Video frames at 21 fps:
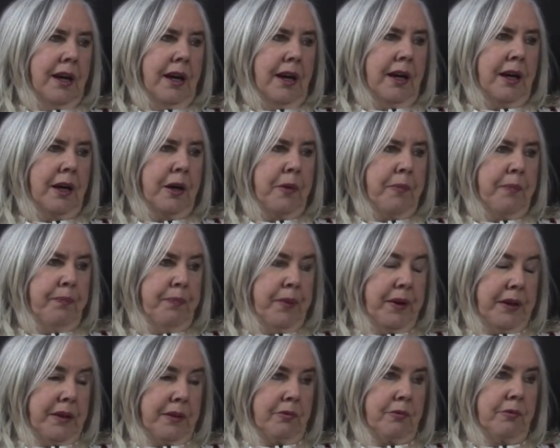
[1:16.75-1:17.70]
Uh,
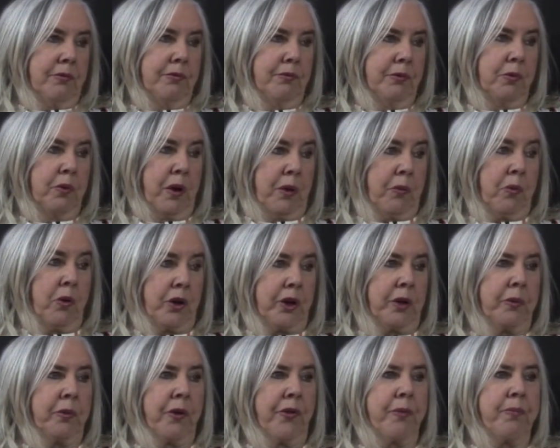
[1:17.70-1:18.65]
being and
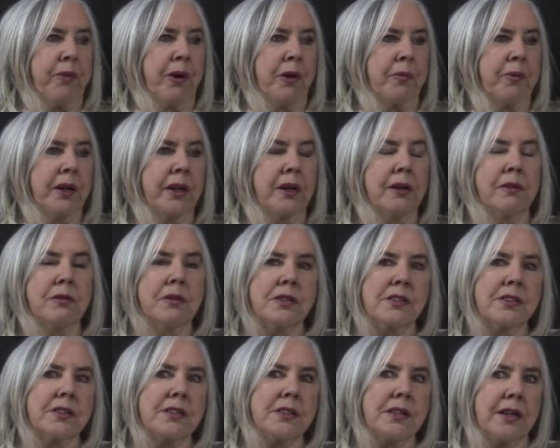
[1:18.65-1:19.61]
working with the public, he
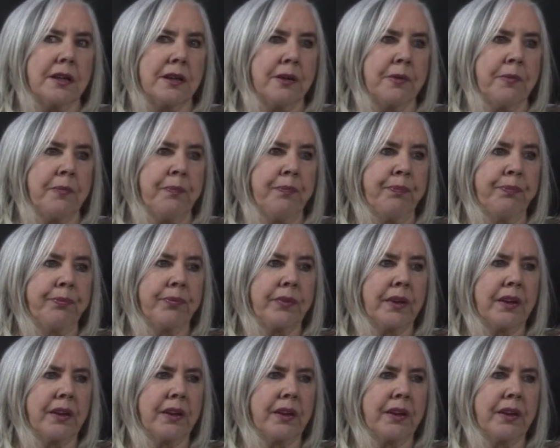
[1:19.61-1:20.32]
was um,